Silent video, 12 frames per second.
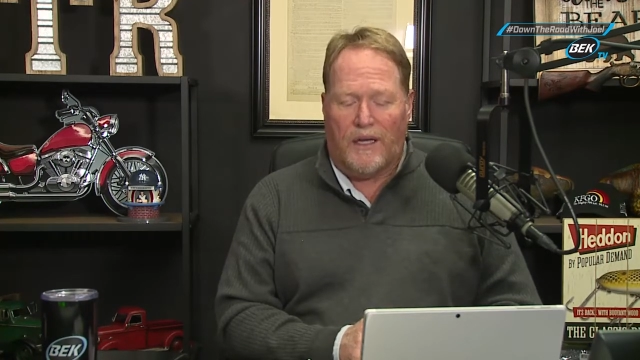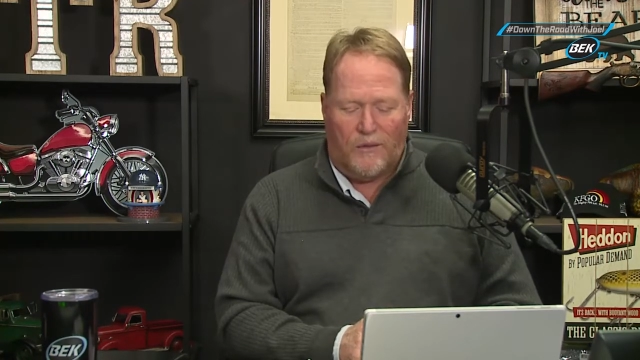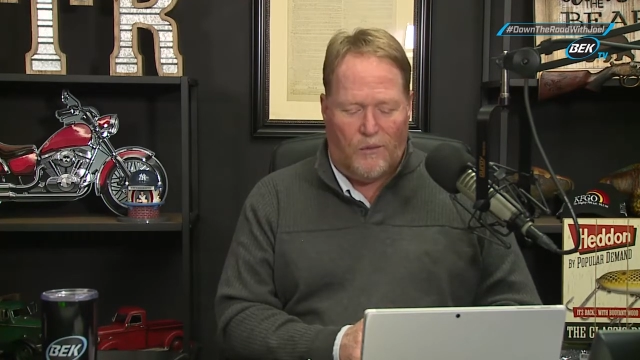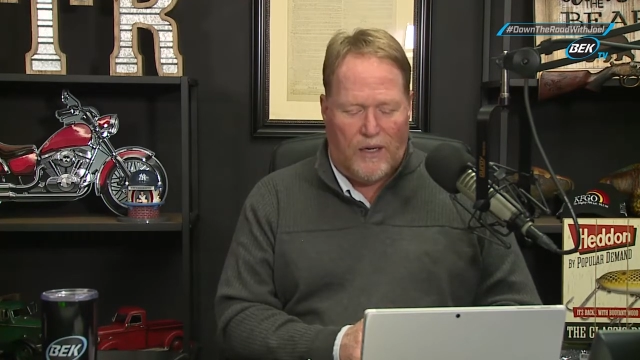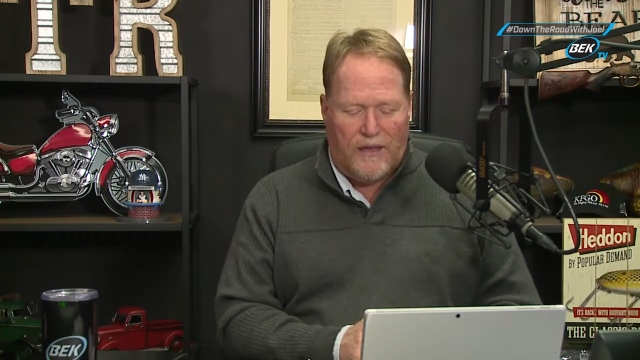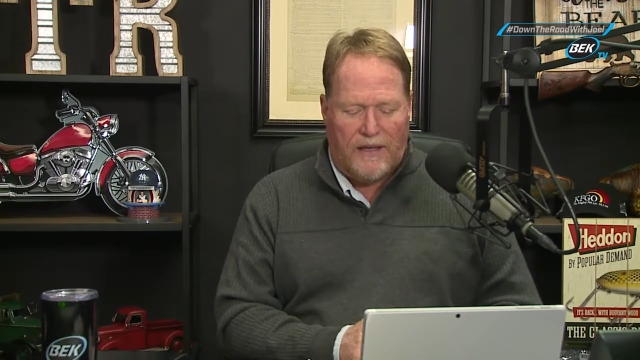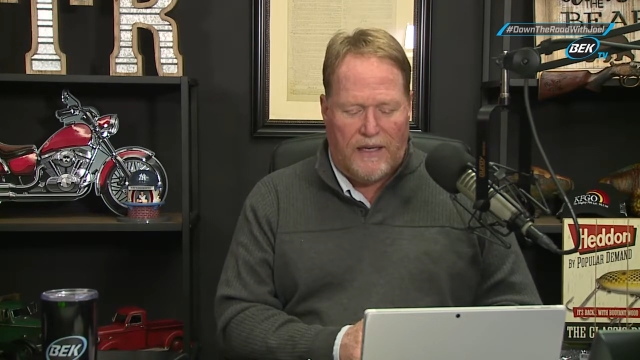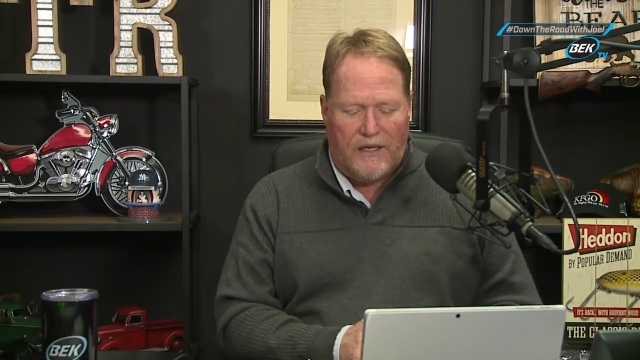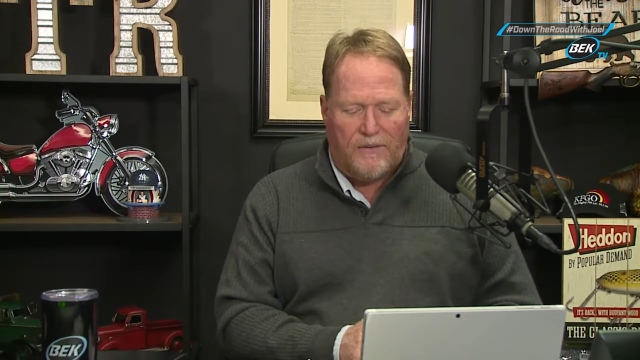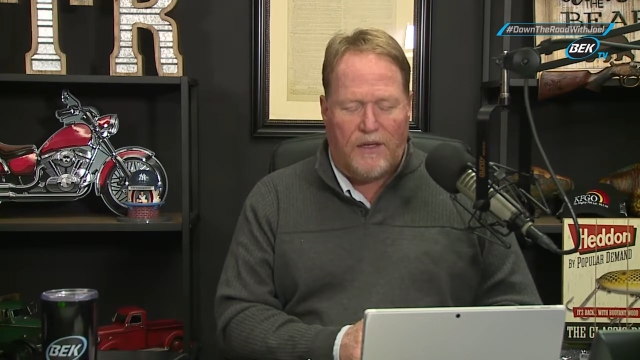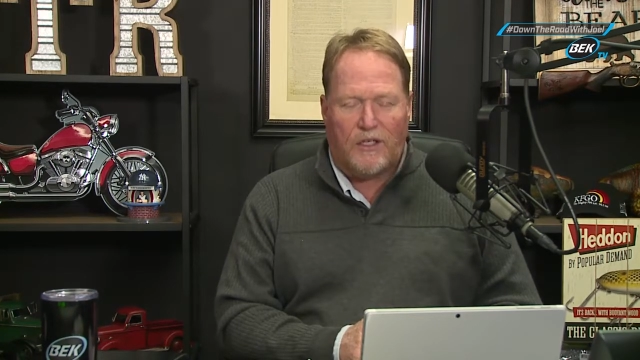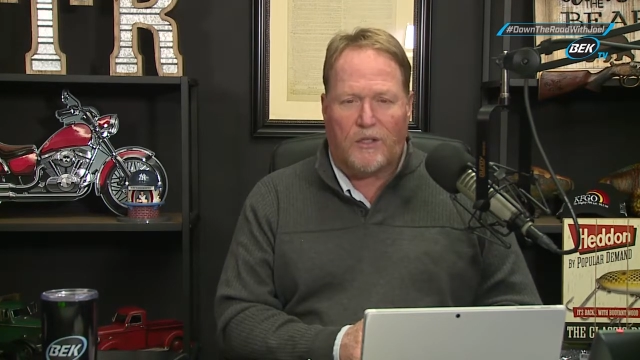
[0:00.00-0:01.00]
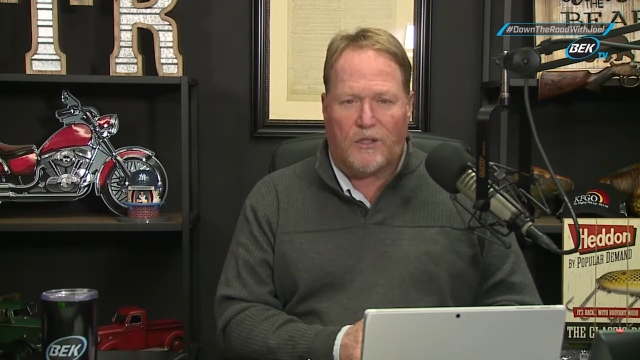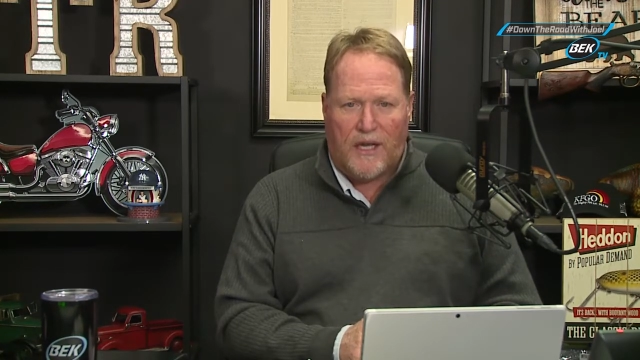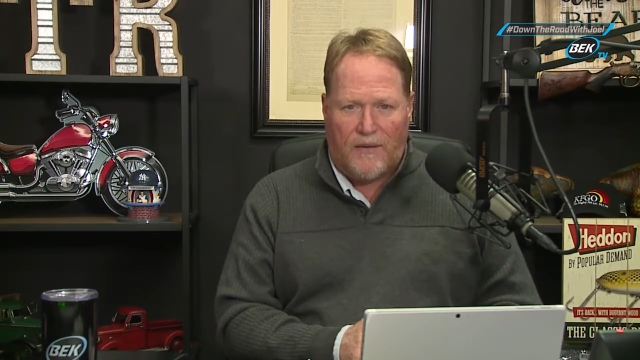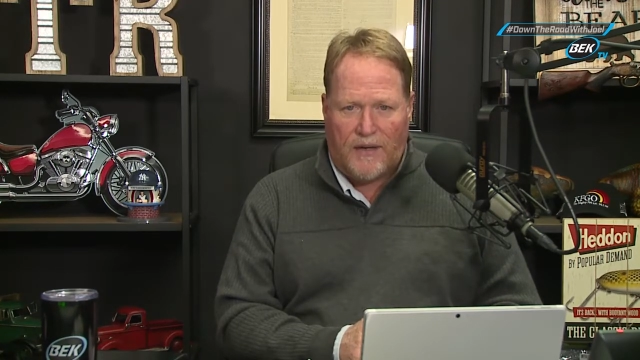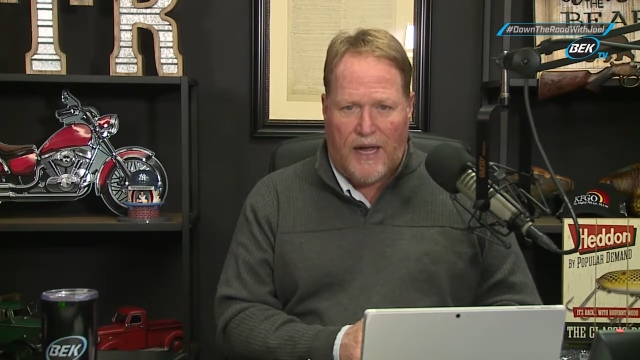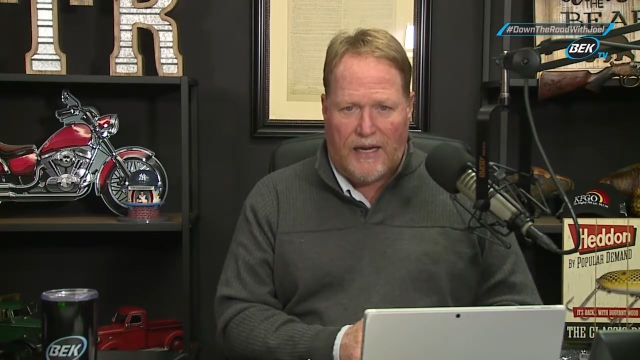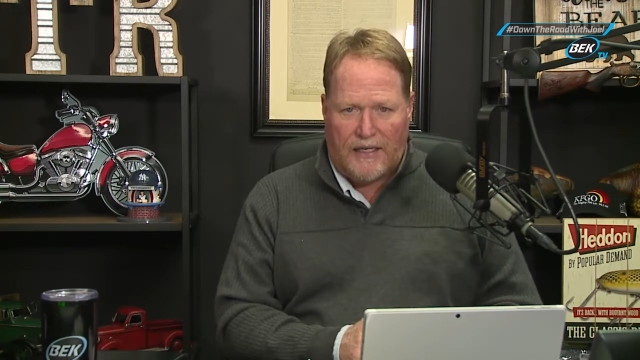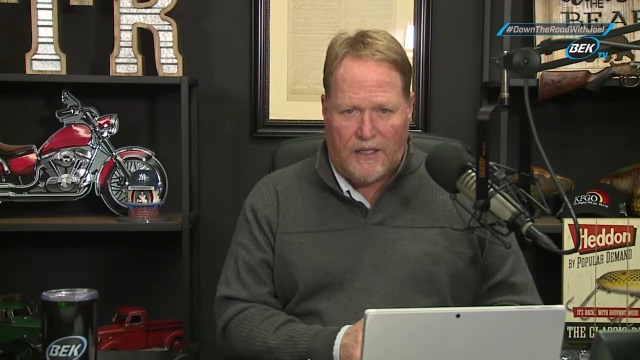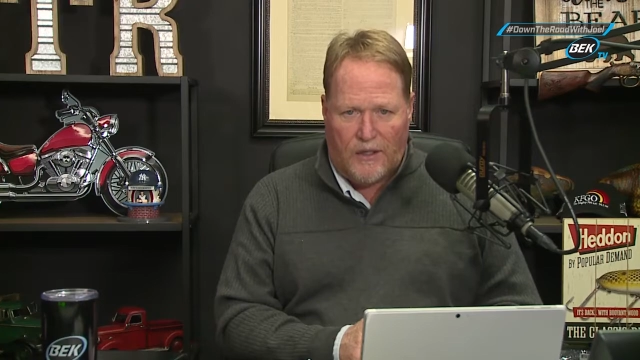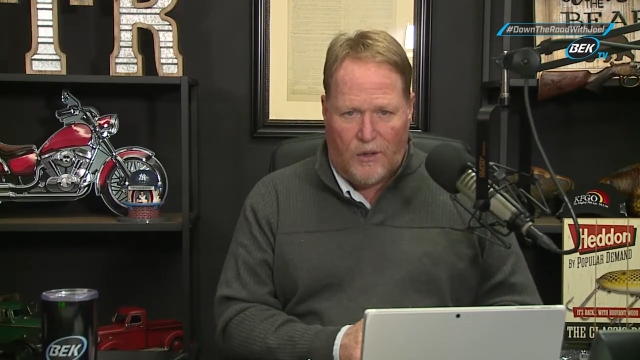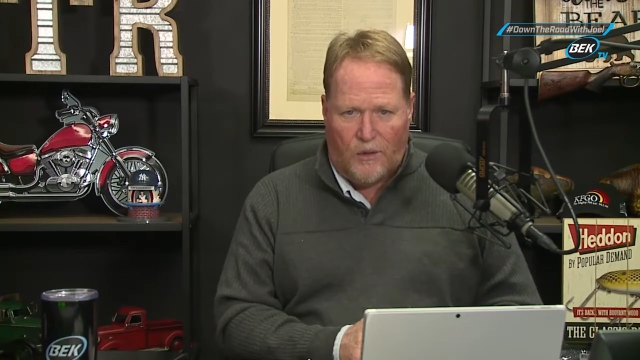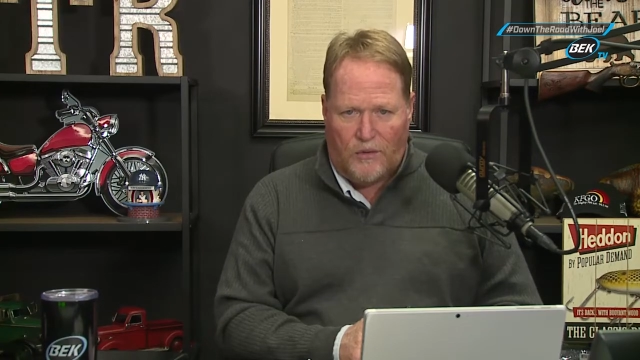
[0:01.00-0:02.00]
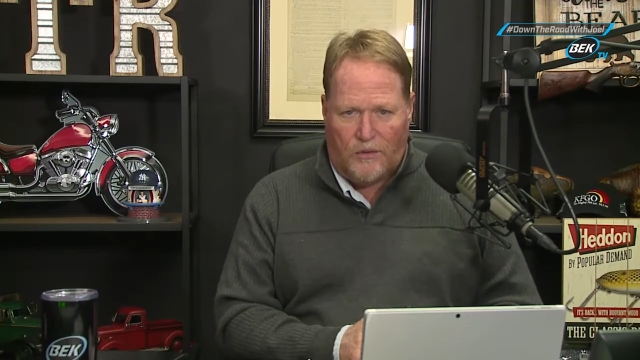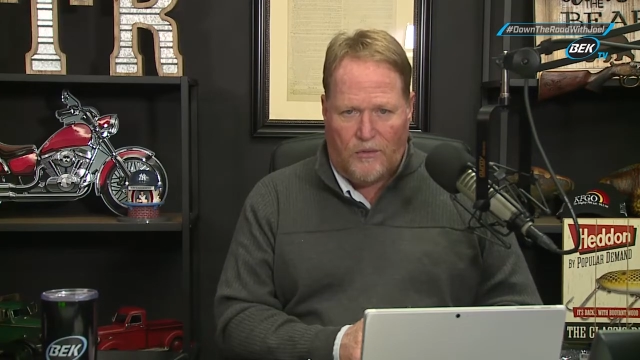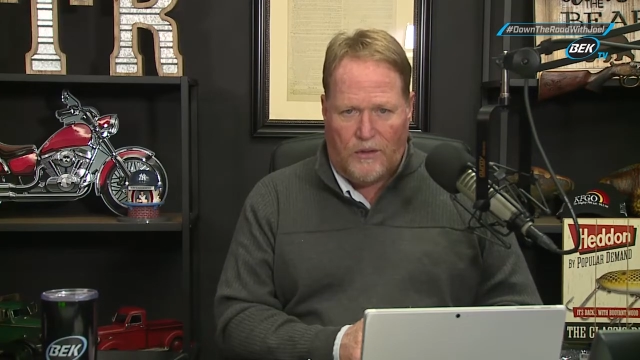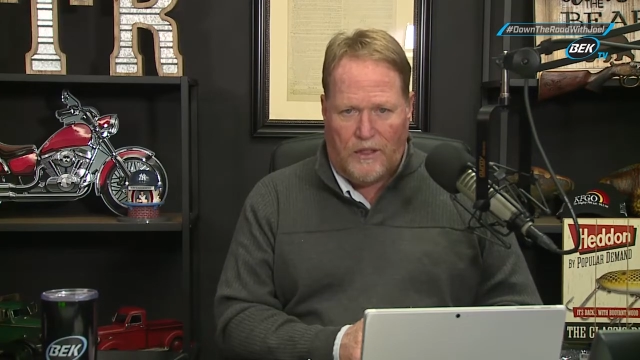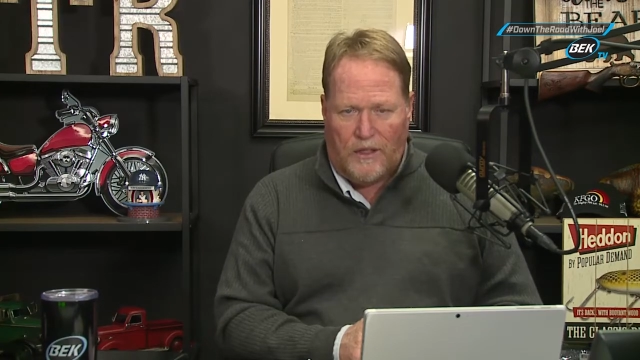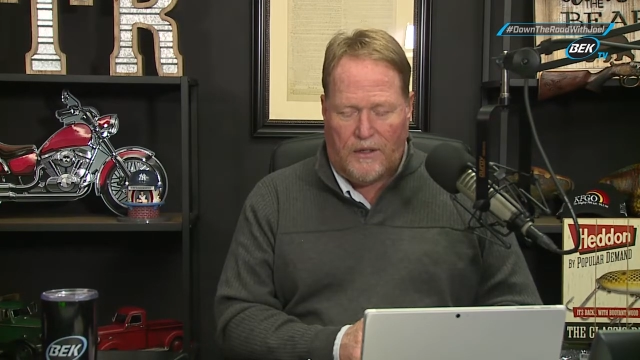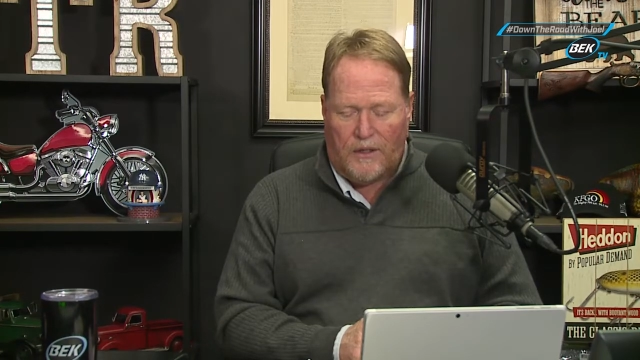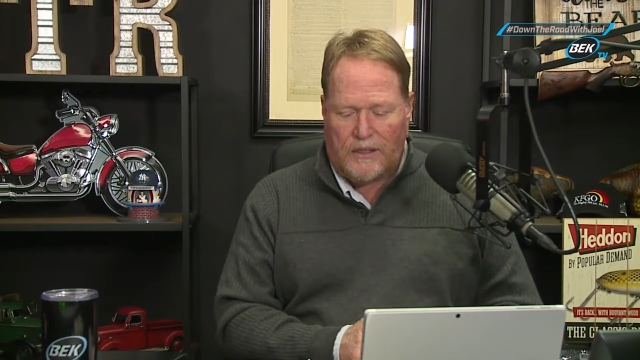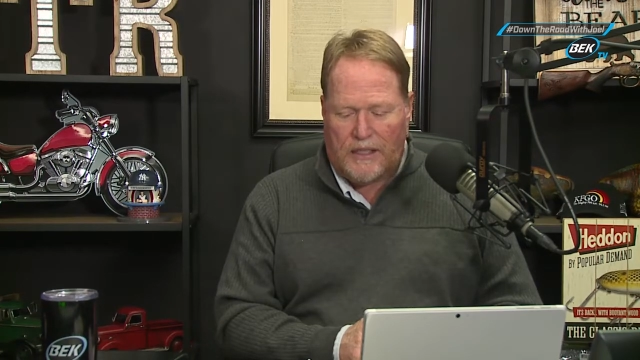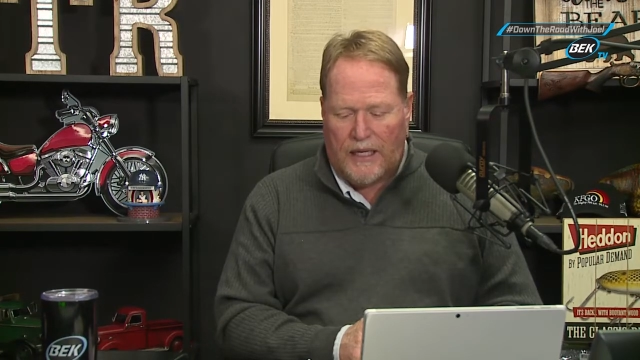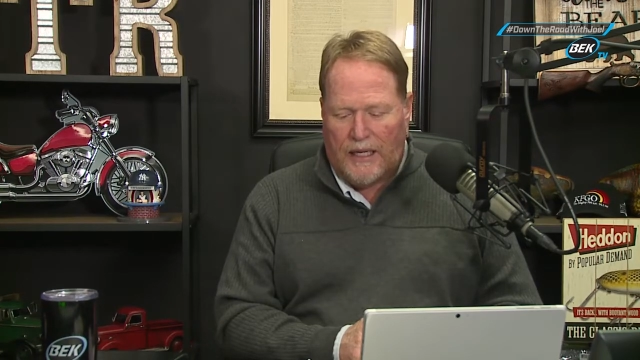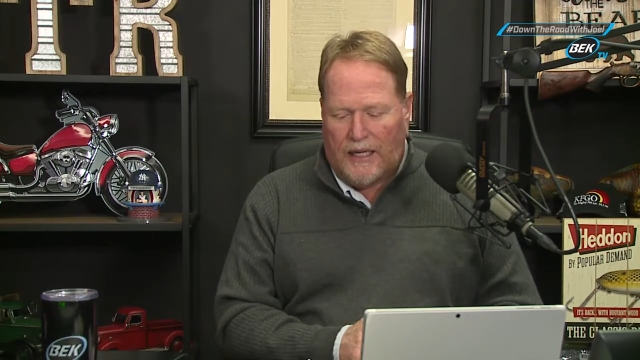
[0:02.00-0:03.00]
And one of the individuals I've gotten to know through the years